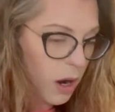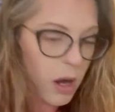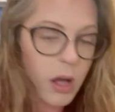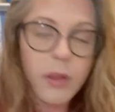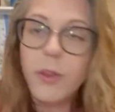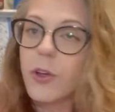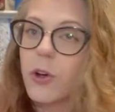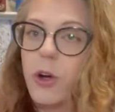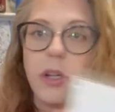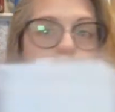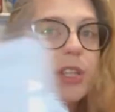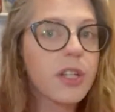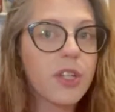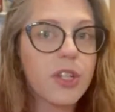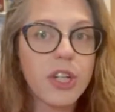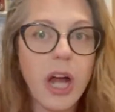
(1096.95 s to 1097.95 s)
all the
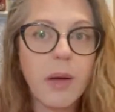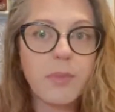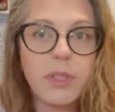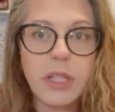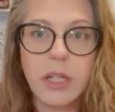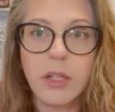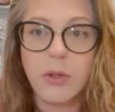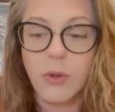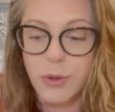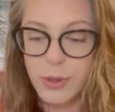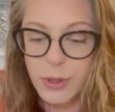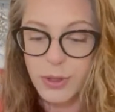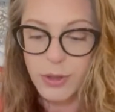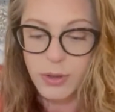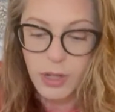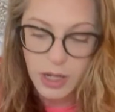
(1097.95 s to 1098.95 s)
cross-stitch shops can
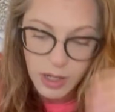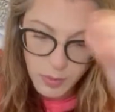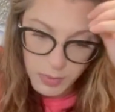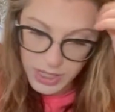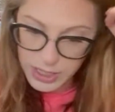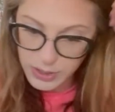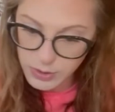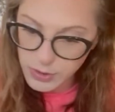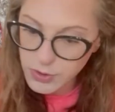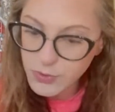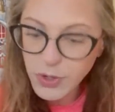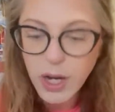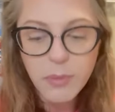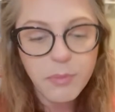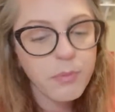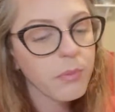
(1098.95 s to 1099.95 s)
order patterns
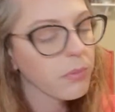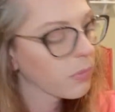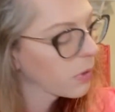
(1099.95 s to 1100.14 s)
from.